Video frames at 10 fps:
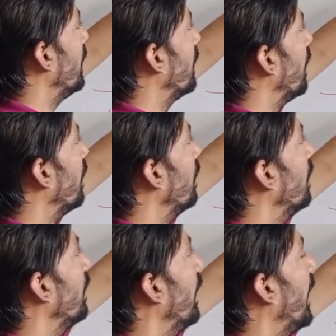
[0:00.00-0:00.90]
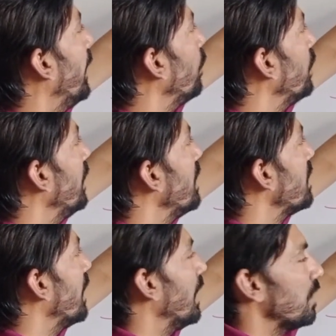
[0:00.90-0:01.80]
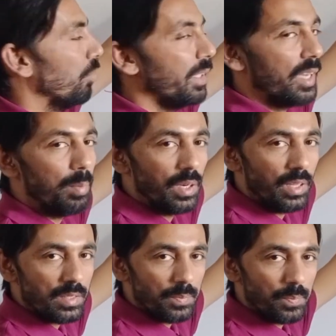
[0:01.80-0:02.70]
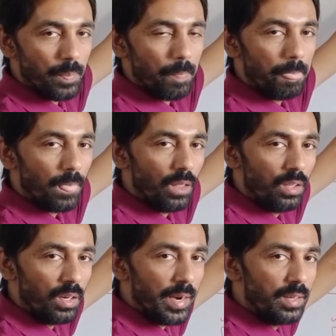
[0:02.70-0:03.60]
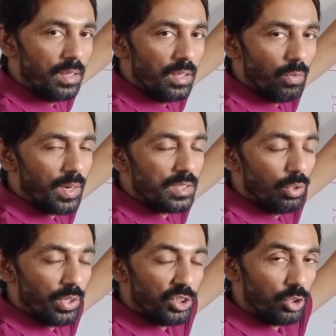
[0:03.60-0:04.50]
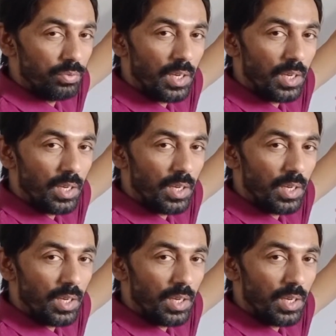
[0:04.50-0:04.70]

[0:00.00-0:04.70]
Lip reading: in the endothelial cells of the capillaries, right? What is the location of